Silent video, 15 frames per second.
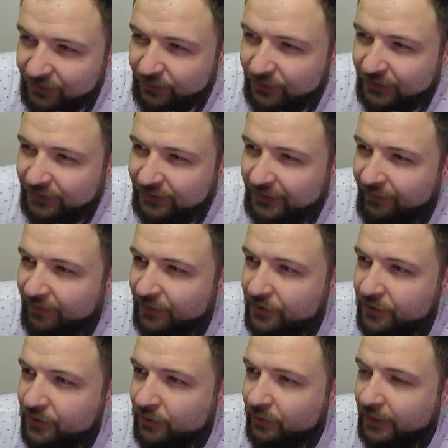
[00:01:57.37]
to
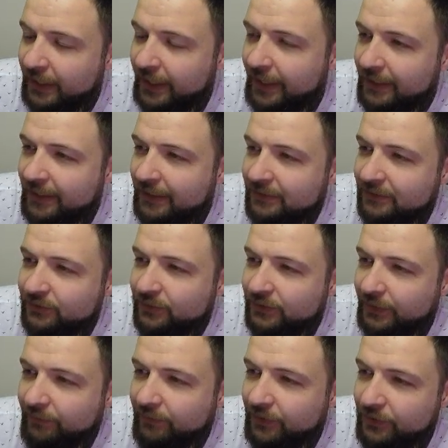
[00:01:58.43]
672. Yeah, it got into
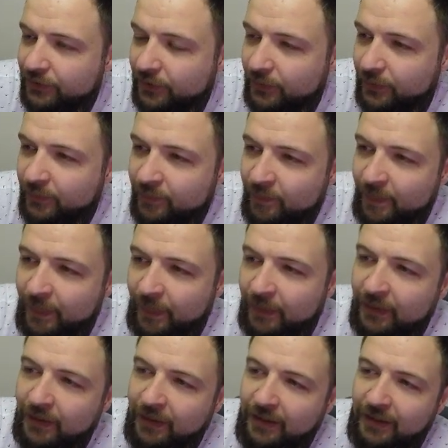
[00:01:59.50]
72.
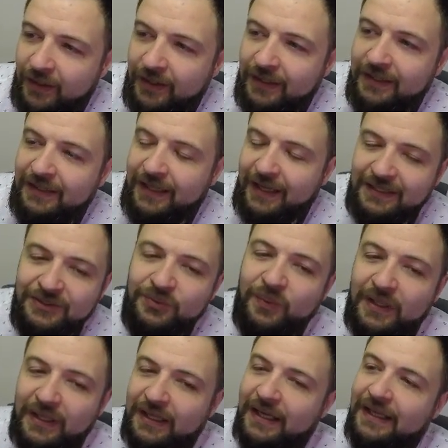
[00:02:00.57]
That's
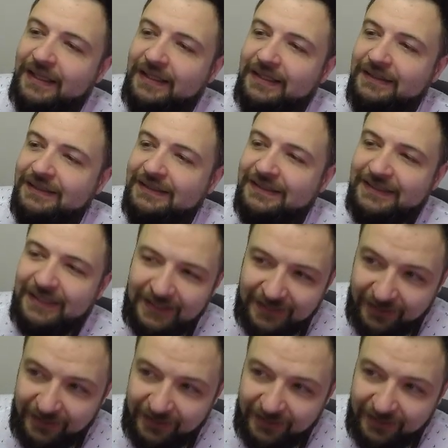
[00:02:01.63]
where I start